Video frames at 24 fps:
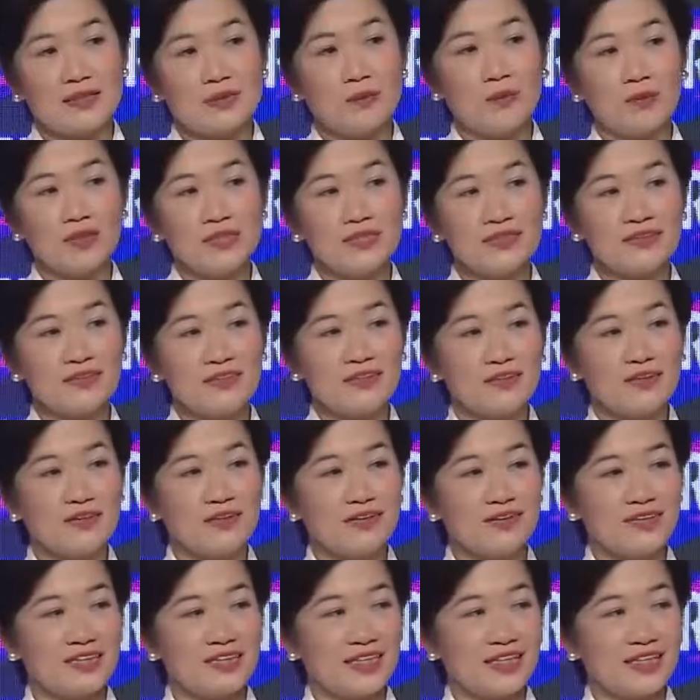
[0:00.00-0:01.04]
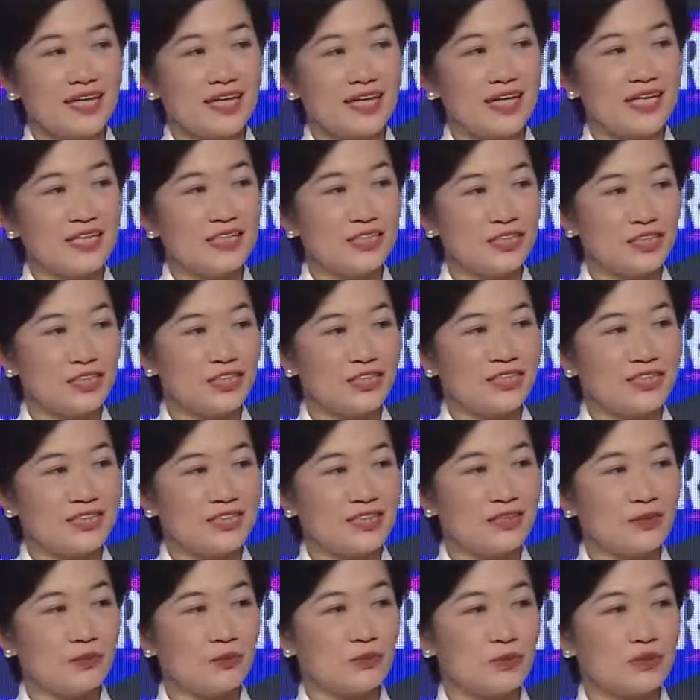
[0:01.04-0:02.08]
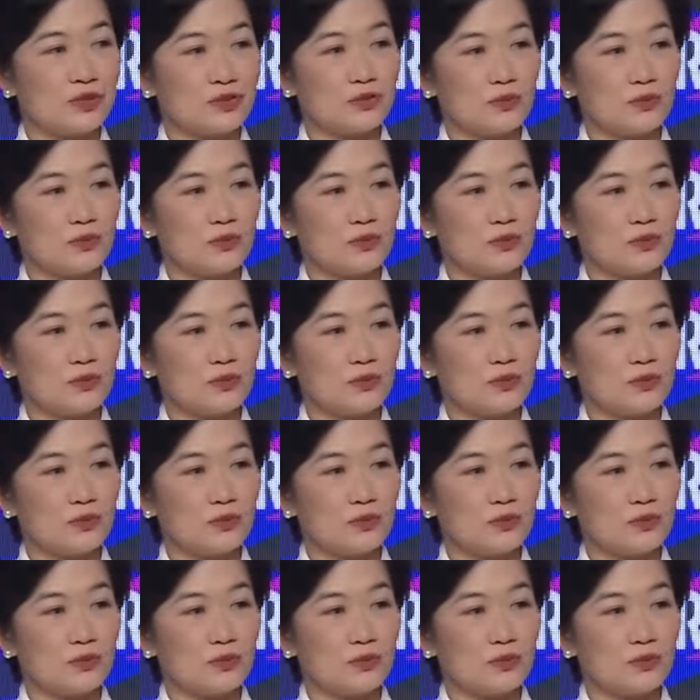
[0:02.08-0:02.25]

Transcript: The ones that are at the edge, in other words,